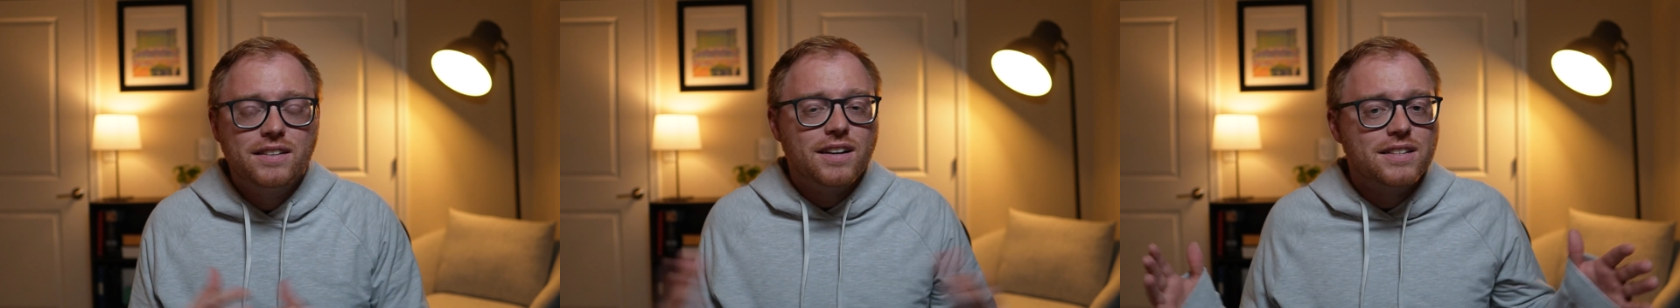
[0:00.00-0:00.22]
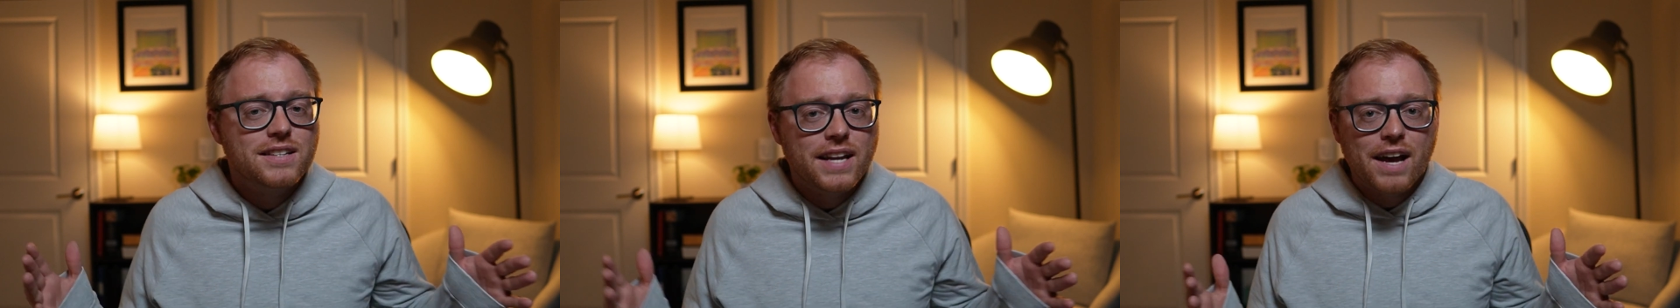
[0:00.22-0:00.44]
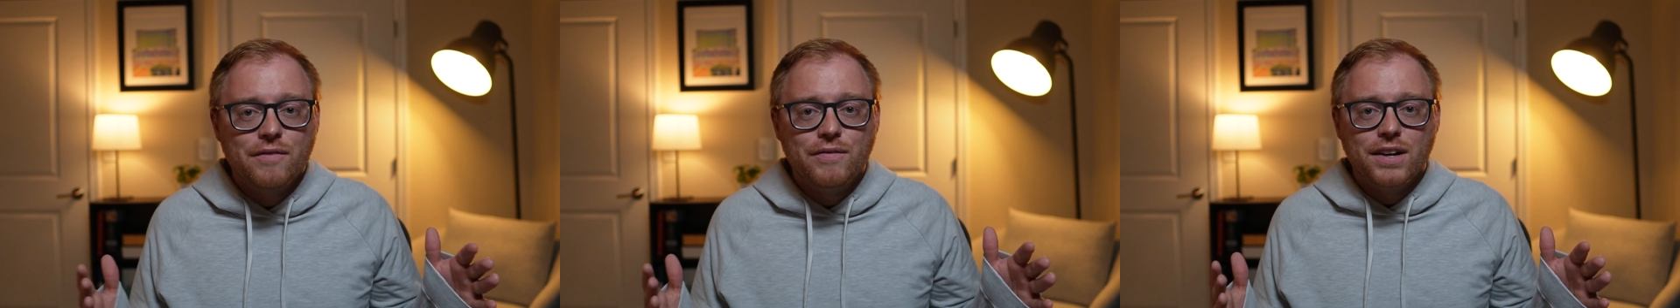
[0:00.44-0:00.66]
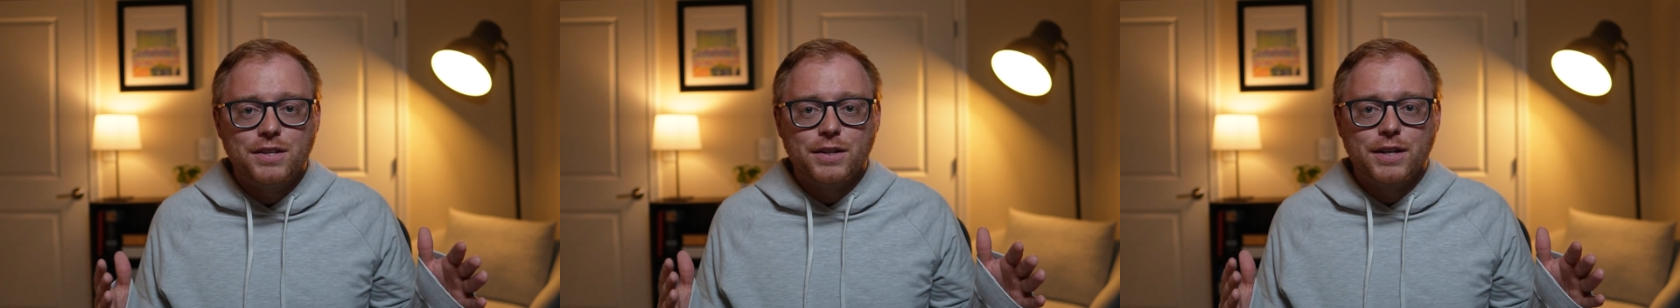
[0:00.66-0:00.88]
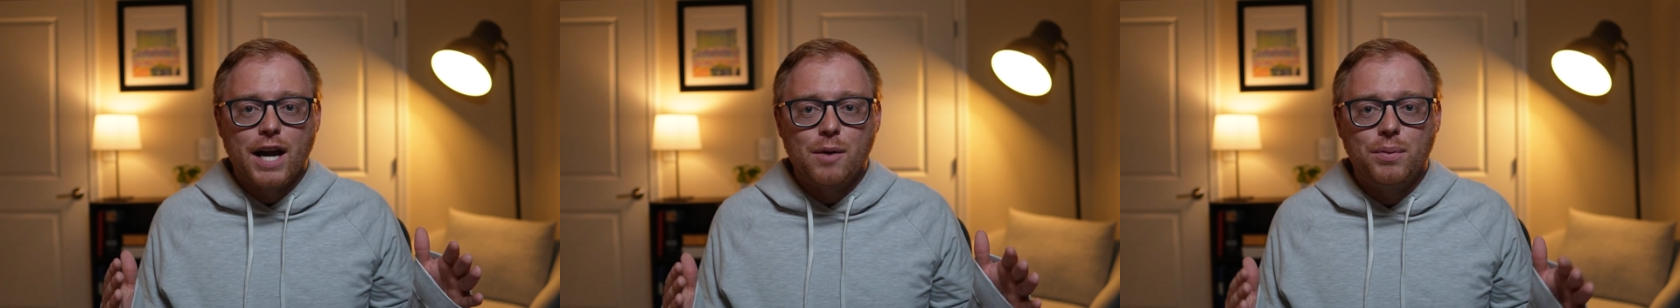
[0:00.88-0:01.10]
doesn't have venture
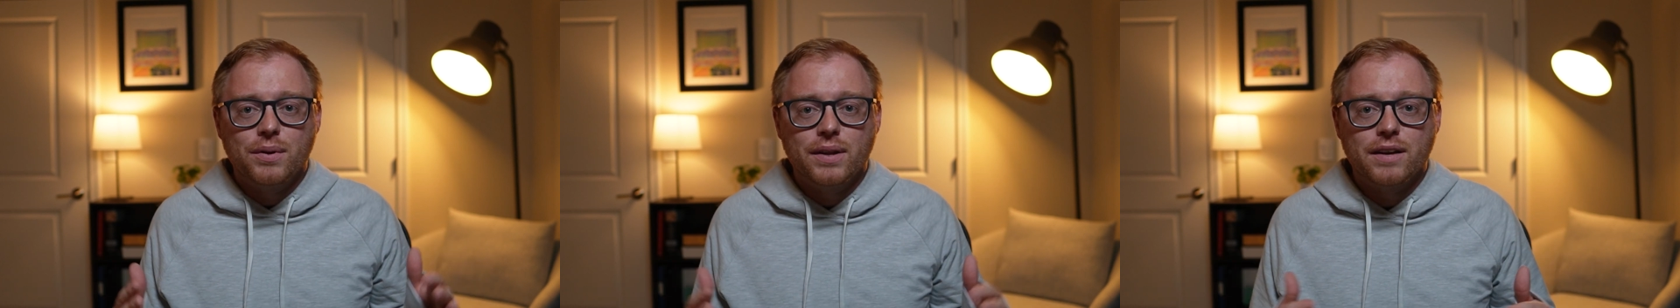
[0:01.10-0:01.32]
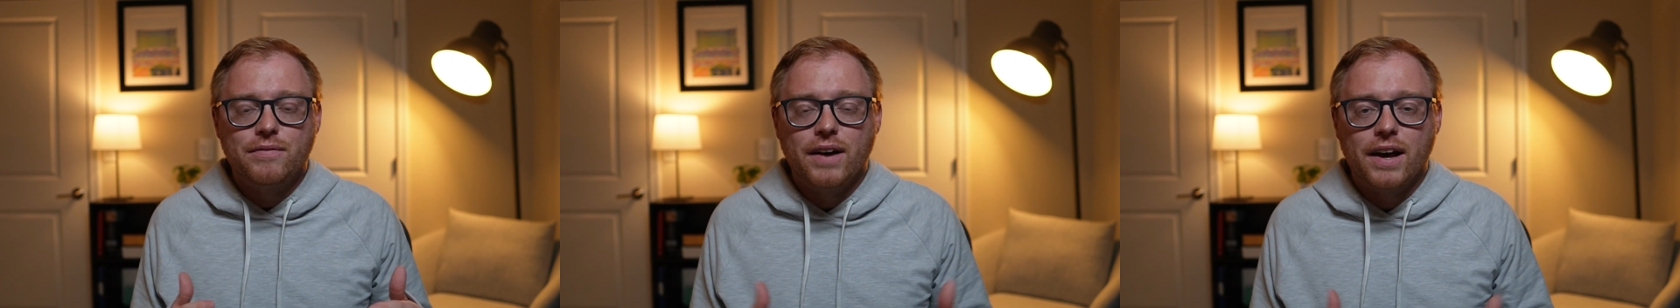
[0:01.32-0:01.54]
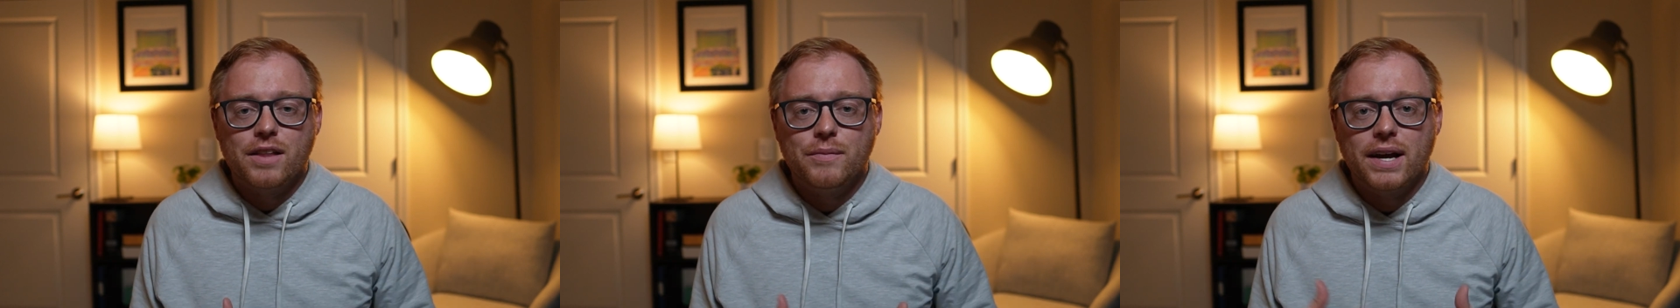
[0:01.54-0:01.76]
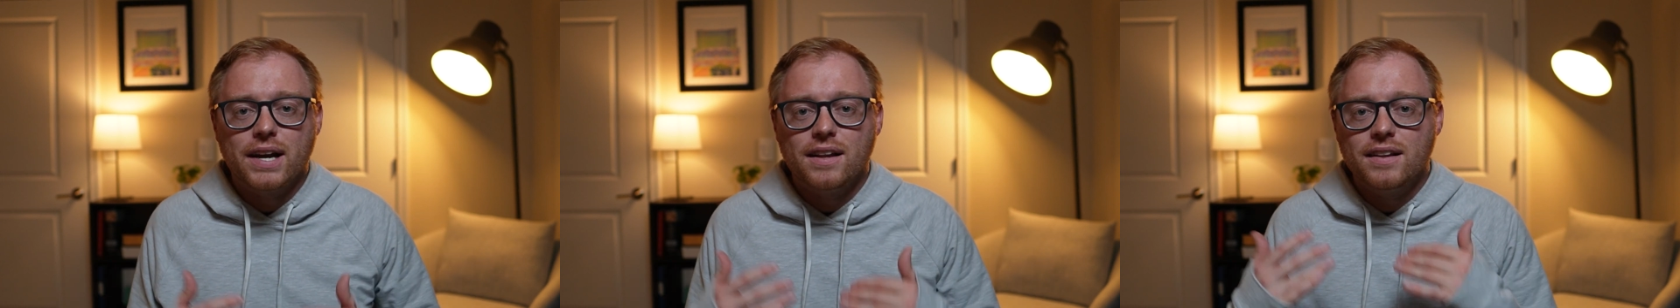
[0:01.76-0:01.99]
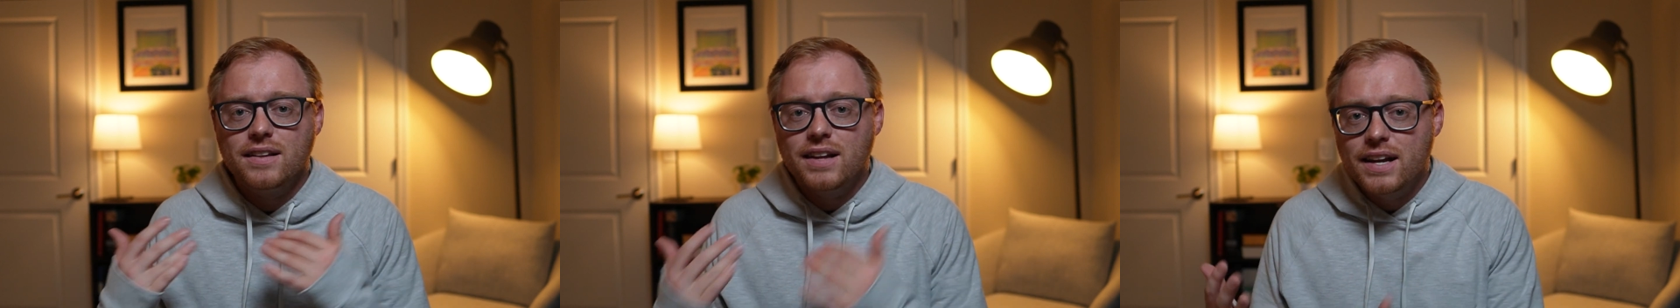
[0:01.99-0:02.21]
capital like Fathom
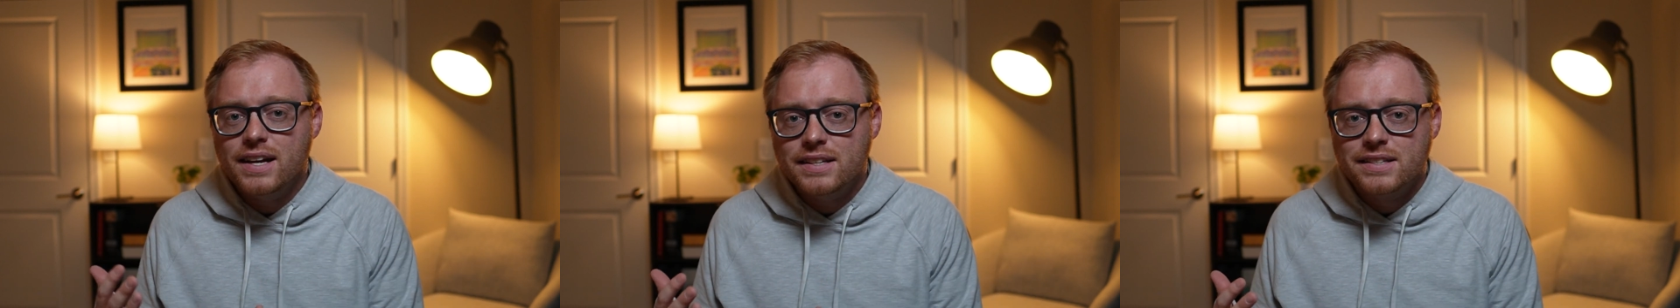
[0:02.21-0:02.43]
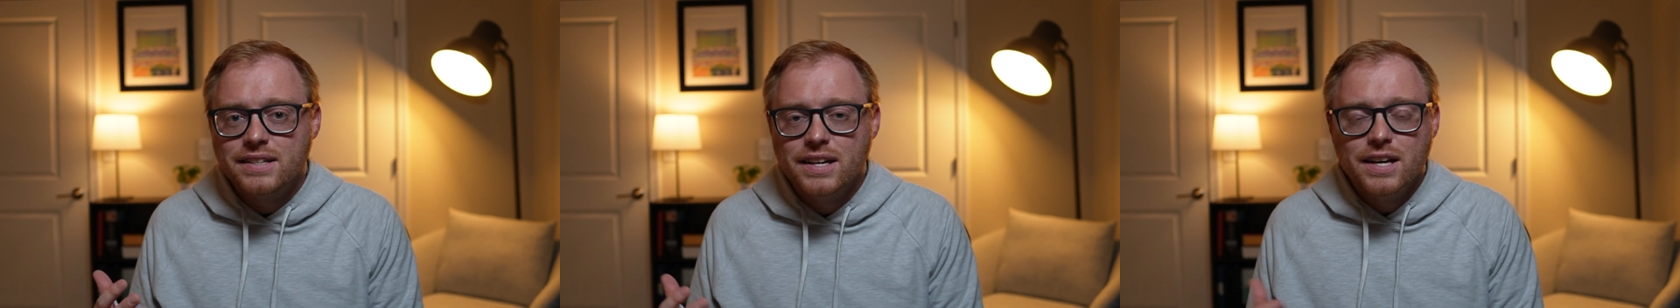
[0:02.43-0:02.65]
Analytics,